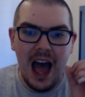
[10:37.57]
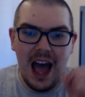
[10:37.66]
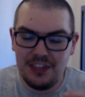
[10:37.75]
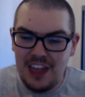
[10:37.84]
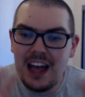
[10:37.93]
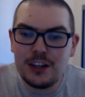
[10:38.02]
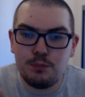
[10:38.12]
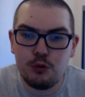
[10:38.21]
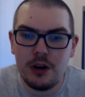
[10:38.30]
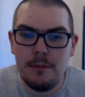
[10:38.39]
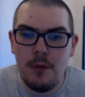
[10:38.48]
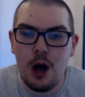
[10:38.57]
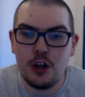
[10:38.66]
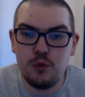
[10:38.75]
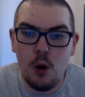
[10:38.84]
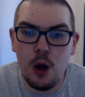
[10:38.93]
And that's pretty
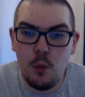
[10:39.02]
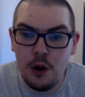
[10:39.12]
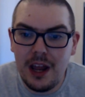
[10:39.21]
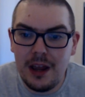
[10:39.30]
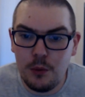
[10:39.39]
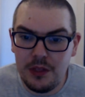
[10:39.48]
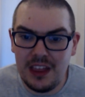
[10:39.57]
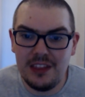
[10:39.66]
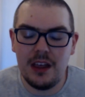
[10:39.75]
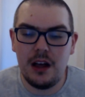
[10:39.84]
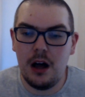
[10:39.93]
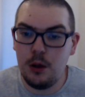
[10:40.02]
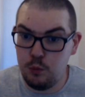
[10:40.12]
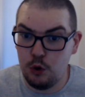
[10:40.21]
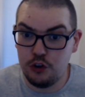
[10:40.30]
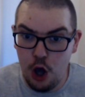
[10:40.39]
much what I wanted within, I
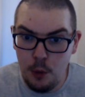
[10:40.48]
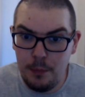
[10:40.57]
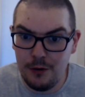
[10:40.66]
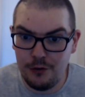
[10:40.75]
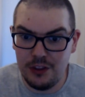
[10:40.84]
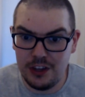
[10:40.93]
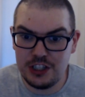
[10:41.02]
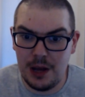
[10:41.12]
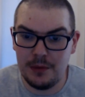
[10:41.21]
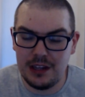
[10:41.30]
was hoping for this chapter.